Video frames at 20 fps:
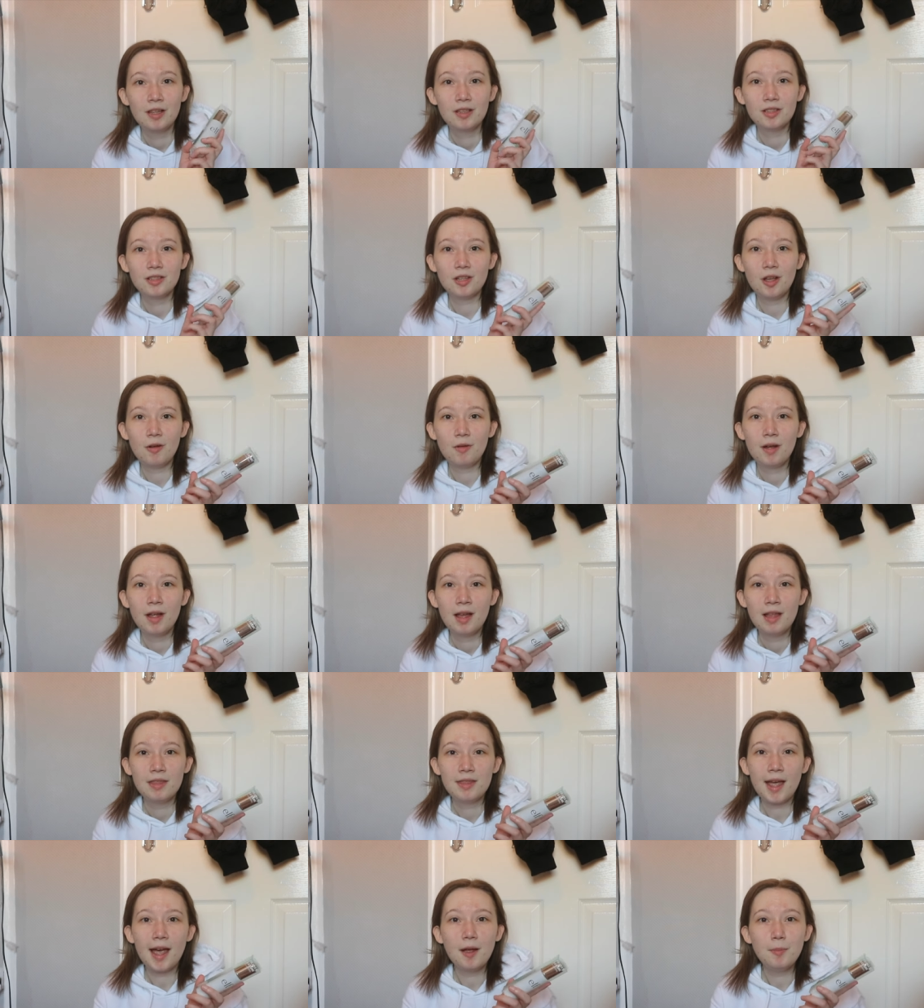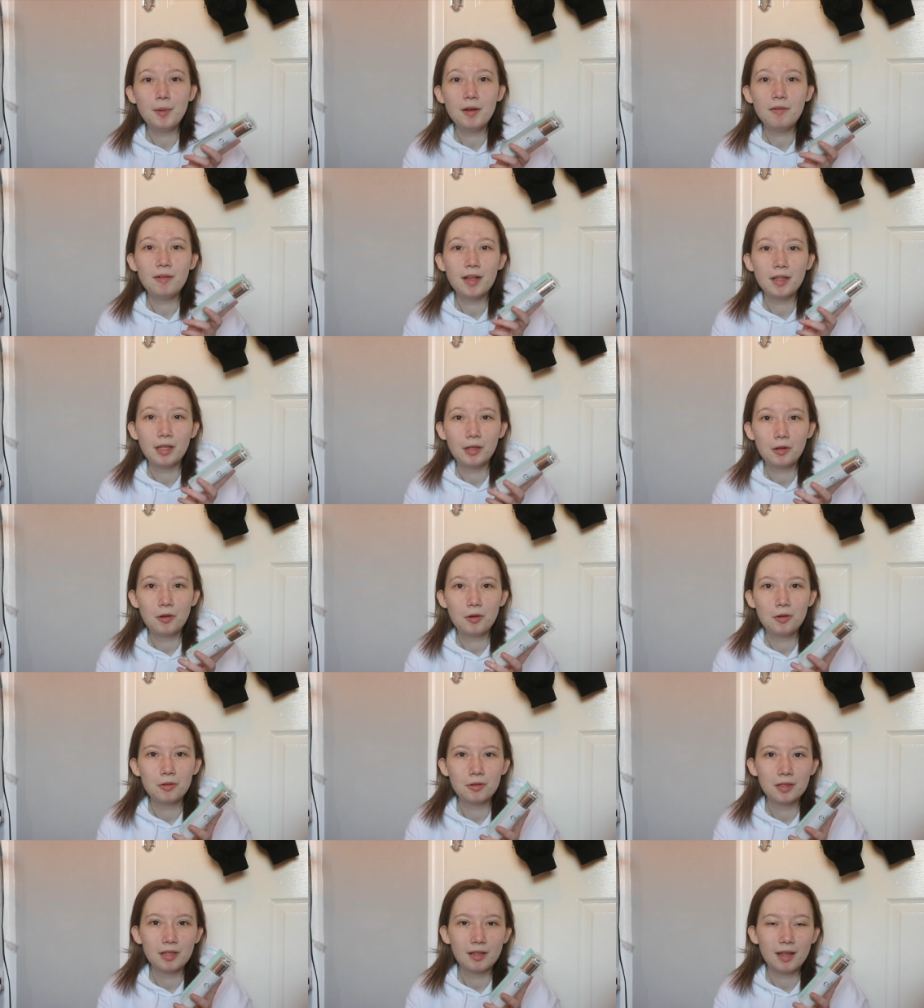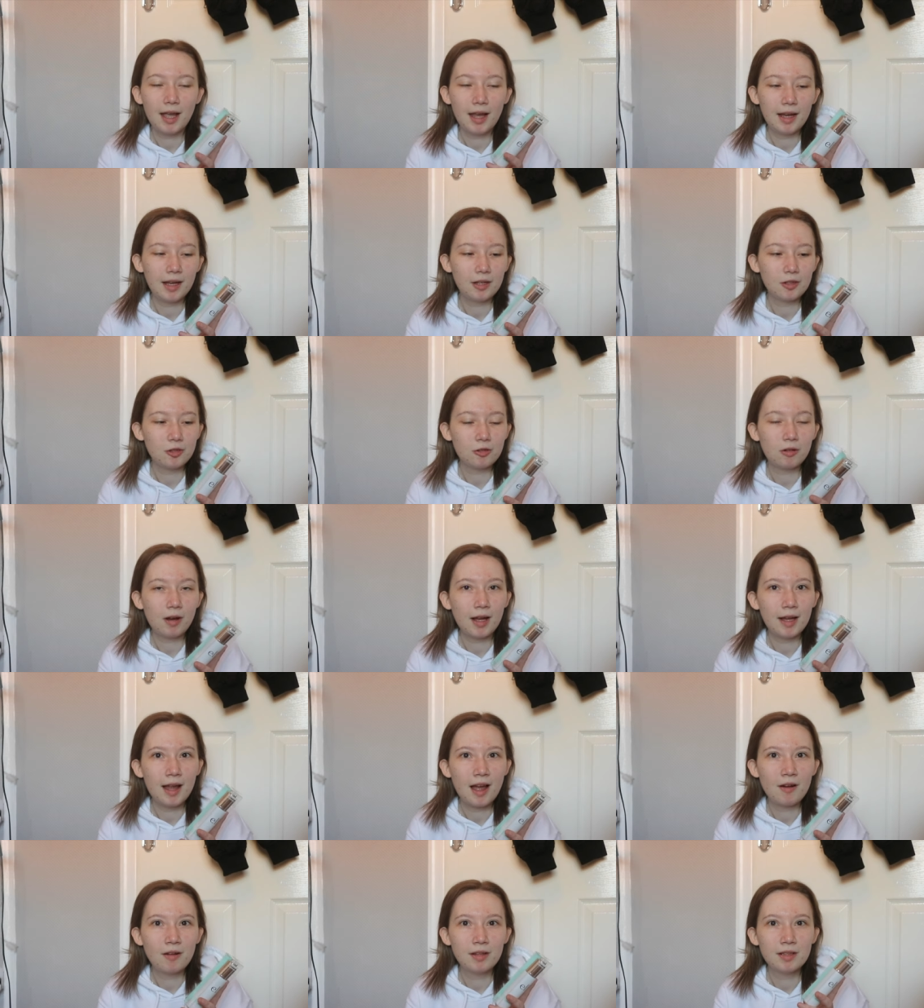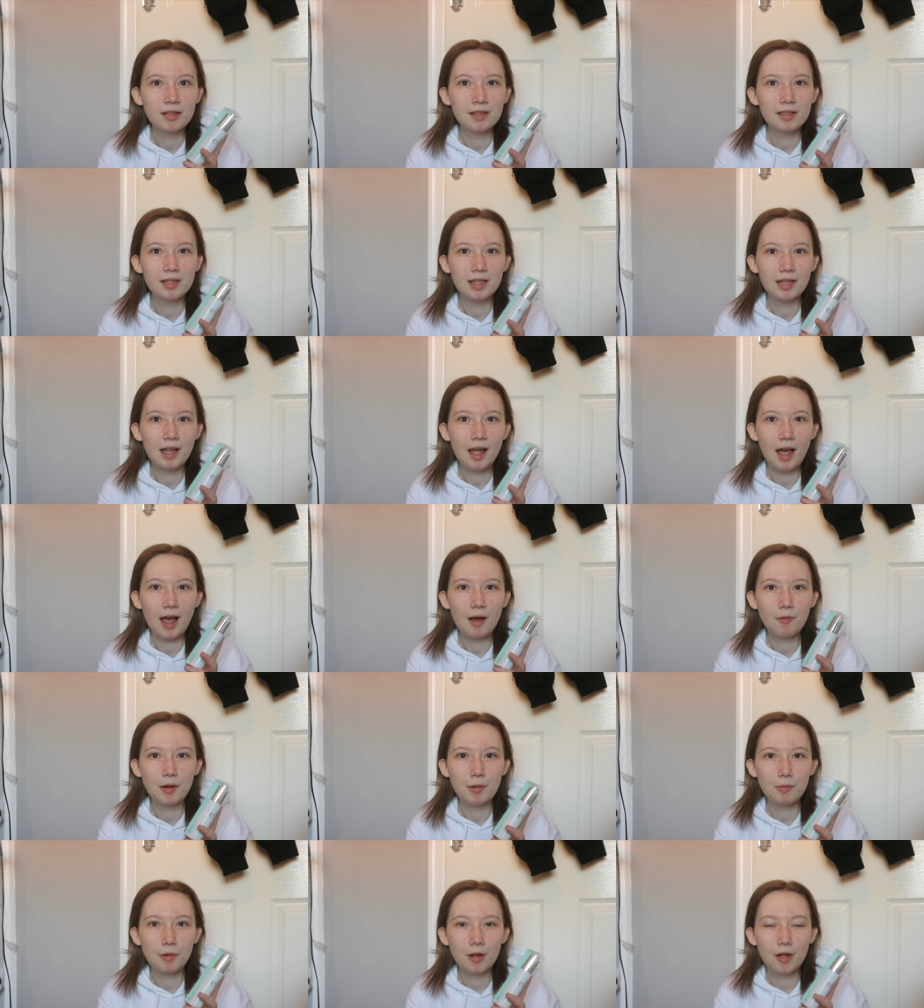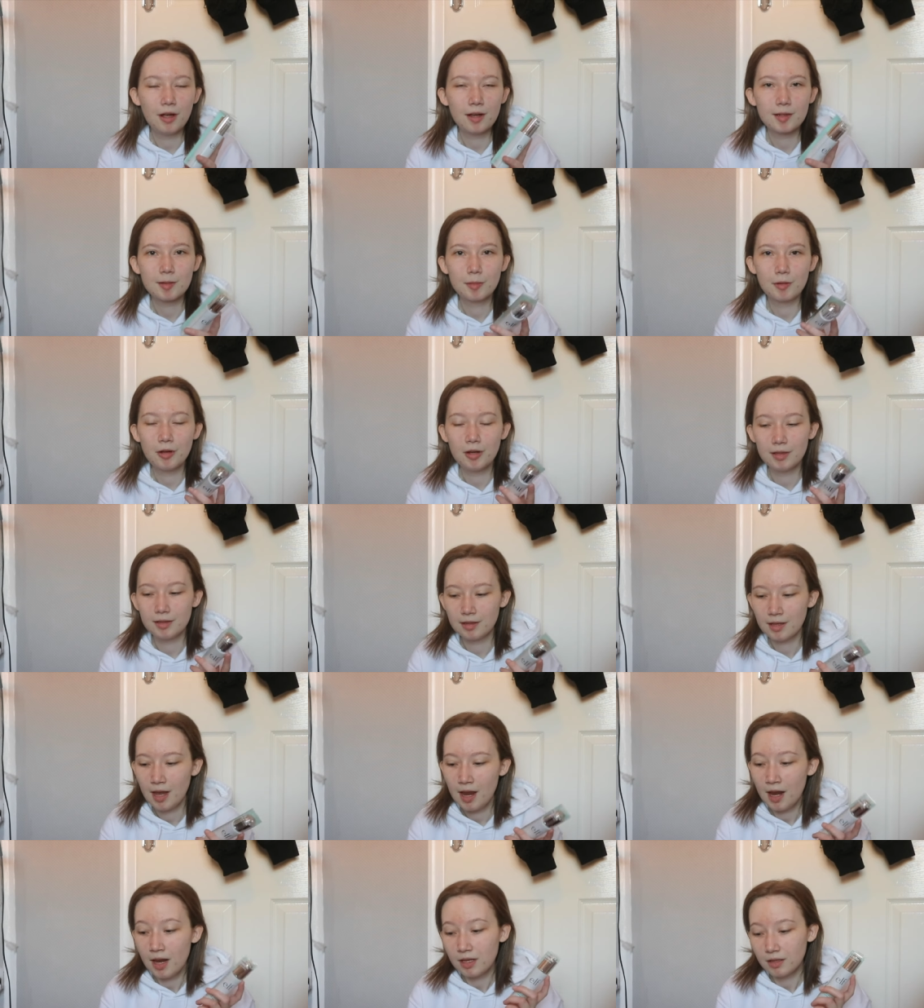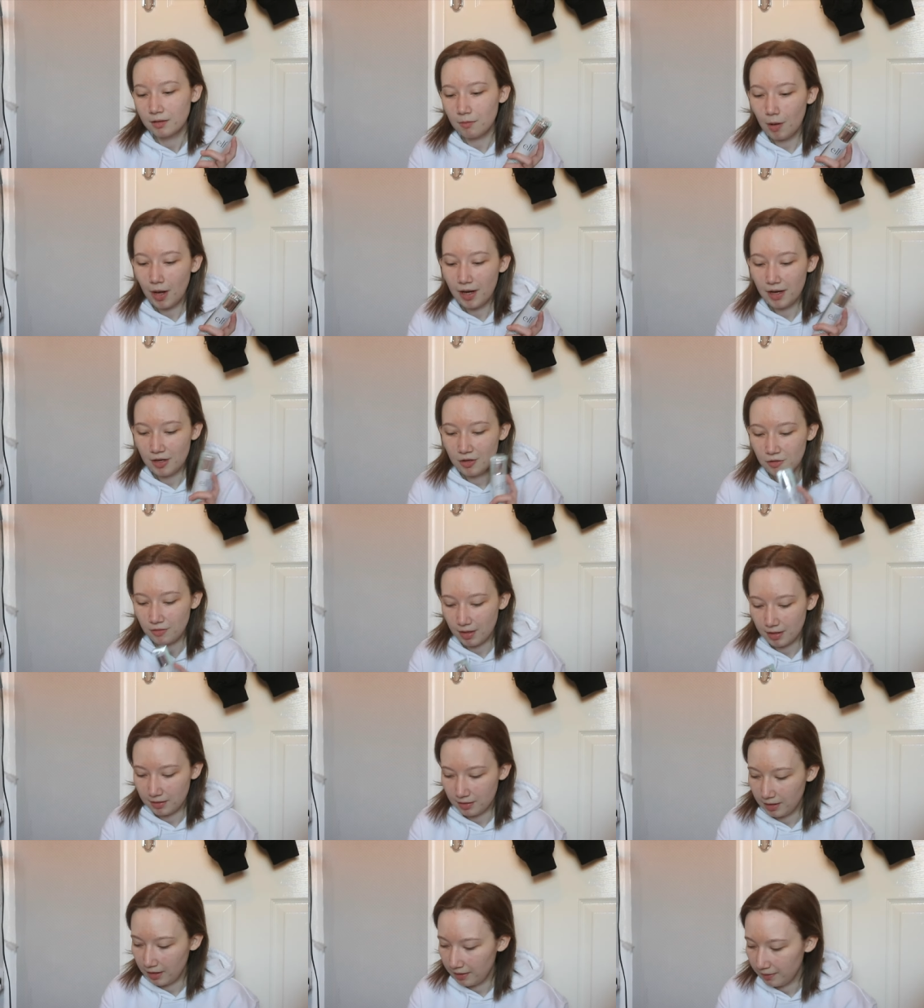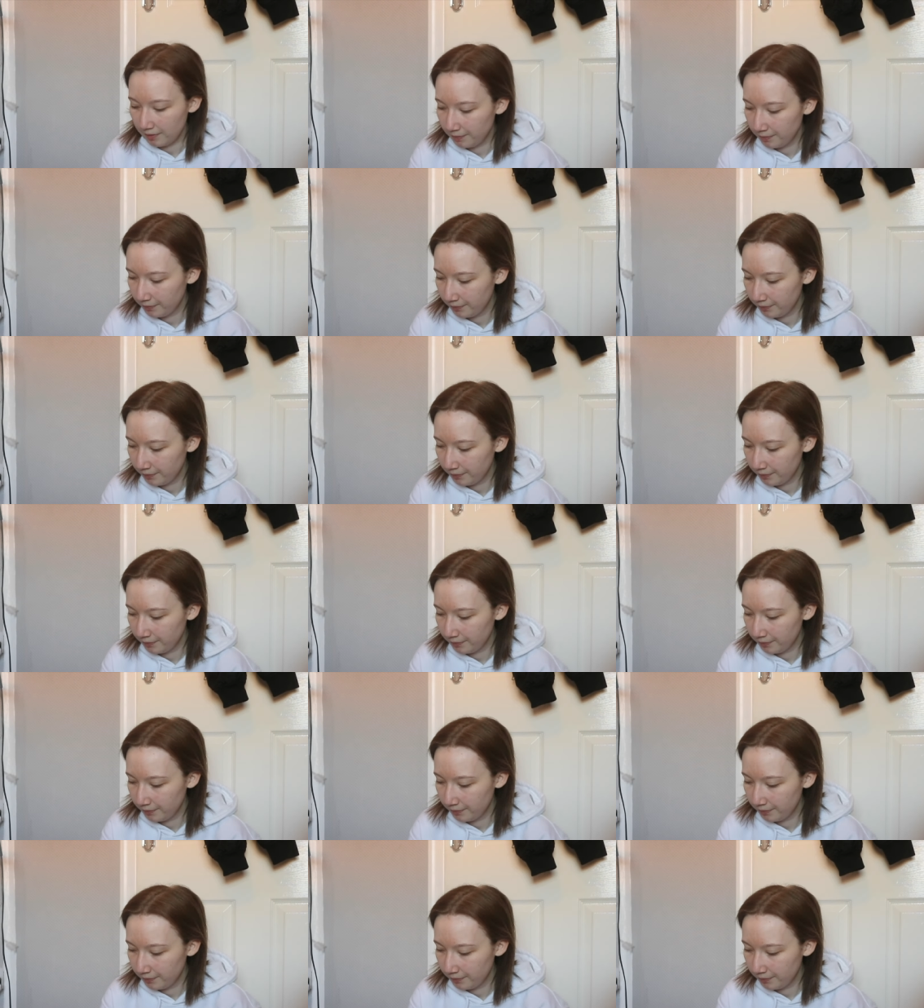So that'd be really cool to like try out and see how it works, because it's quite interesting.